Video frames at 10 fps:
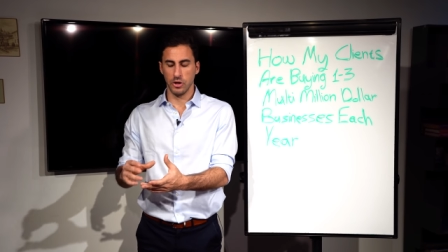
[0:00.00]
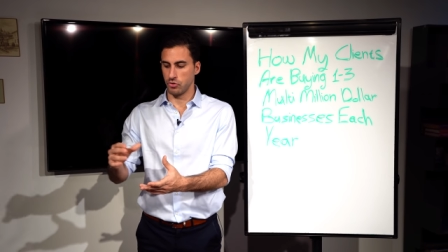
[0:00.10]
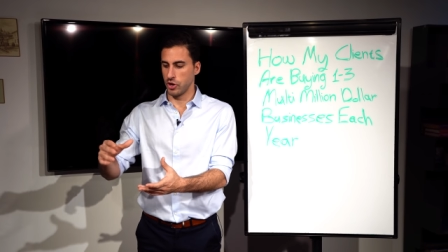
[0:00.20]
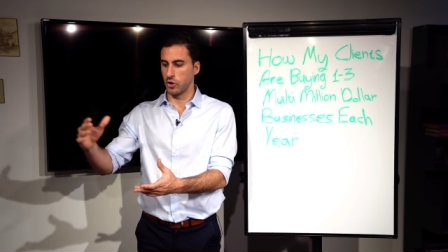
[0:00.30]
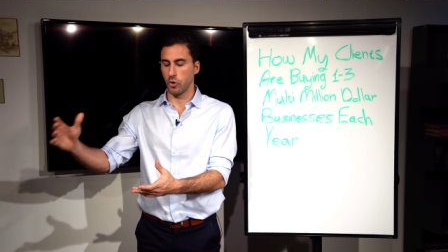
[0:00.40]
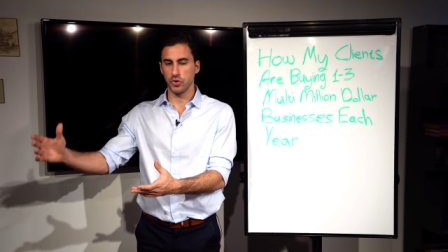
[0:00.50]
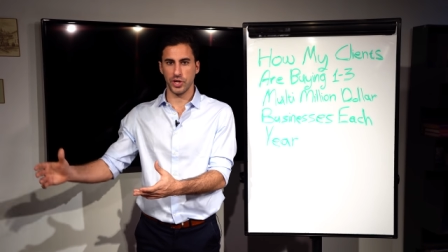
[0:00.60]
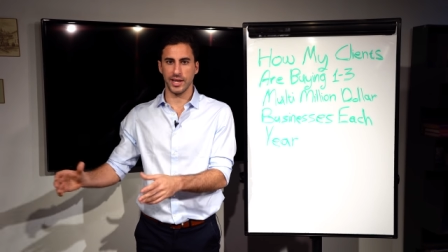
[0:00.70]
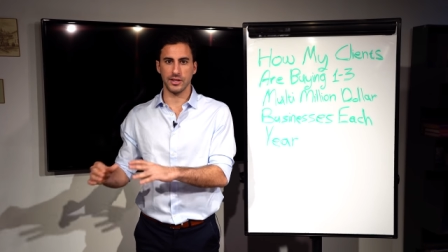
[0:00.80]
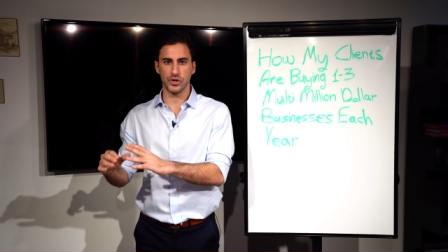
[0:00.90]
to
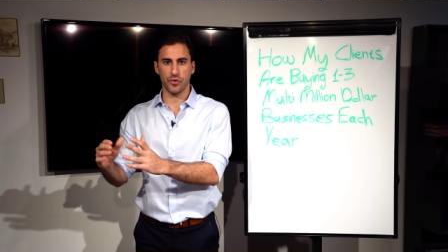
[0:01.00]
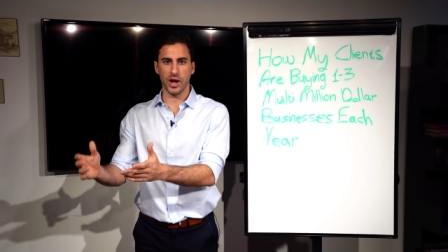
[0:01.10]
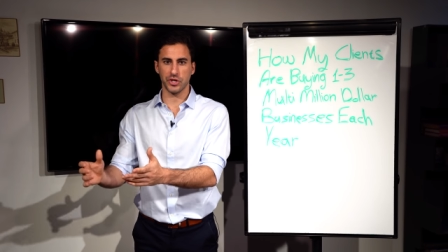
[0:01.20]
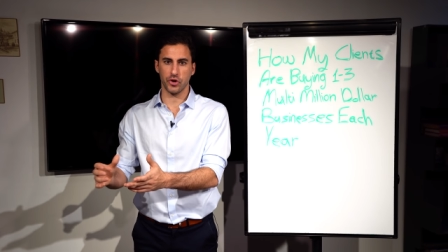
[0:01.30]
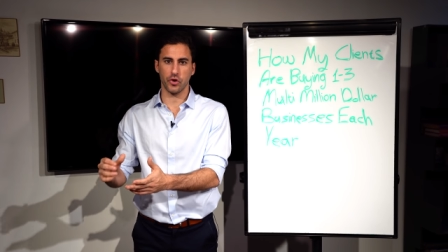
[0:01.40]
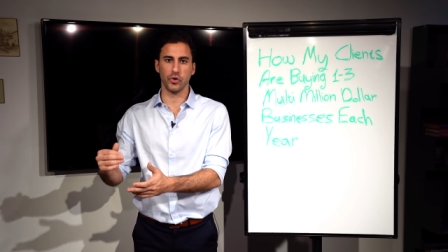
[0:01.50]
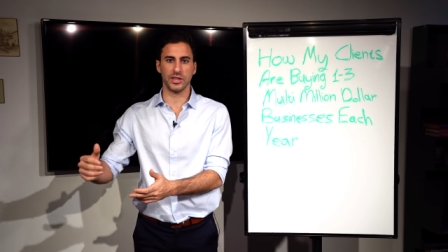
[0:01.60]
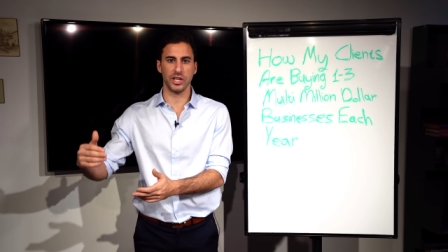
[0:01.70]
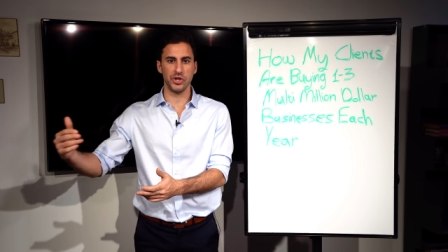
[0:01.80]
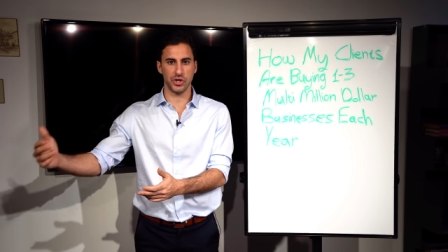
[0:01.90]
negotiate and structure
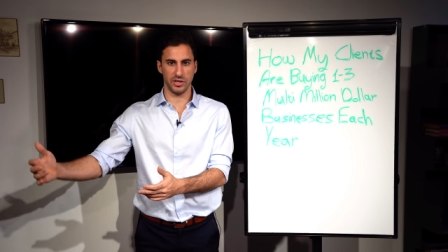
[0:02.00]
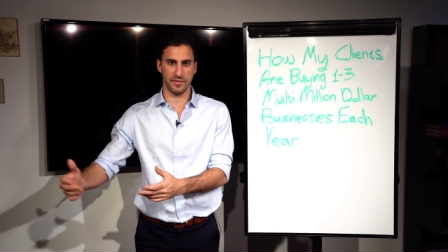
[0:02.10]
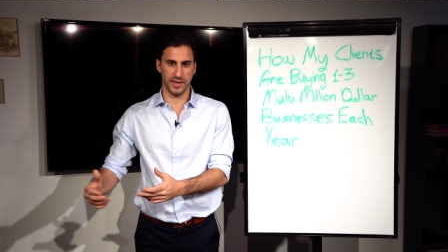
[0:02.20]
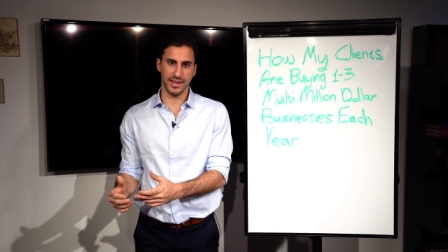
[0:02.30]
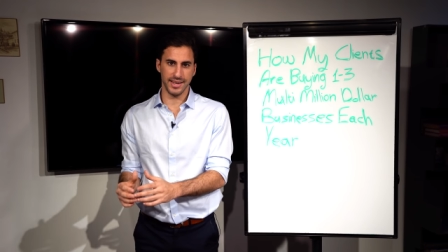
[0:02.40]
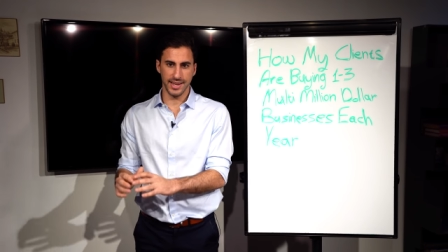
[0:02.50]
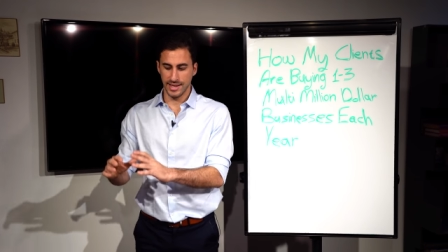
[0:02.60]
contingent fee,